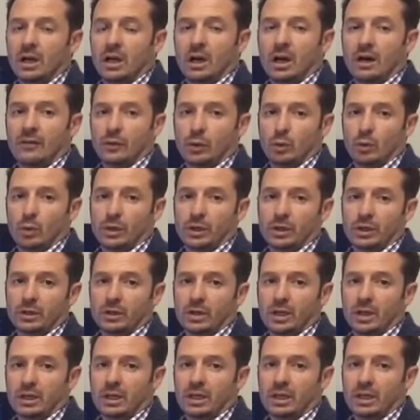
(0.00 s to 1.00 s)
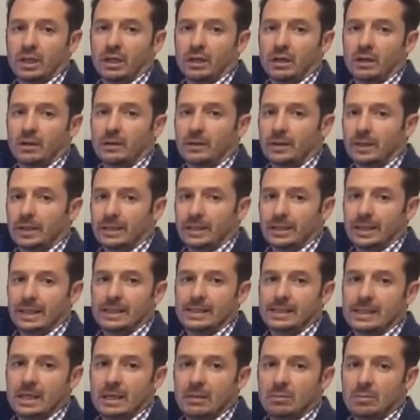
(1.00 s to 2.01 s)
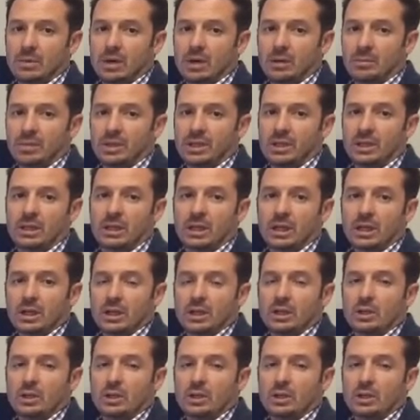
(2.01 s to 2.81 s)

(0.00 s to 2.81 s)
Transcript: If you're running a lawn care and landscape company,